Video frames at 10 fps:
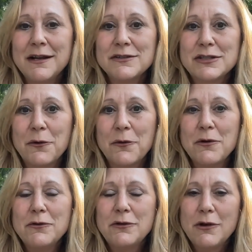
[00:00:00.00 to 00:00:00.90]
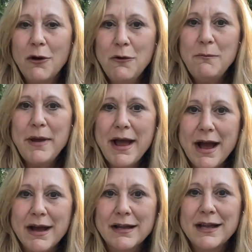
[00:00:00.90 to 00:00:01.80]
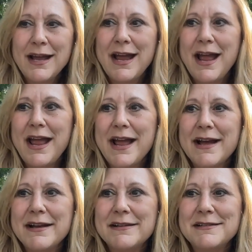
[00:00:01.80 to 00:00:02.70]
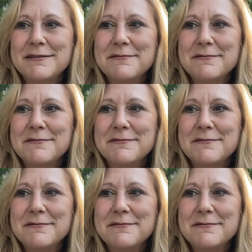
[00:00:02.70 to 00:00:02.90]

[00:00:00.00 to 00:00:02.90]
So go back and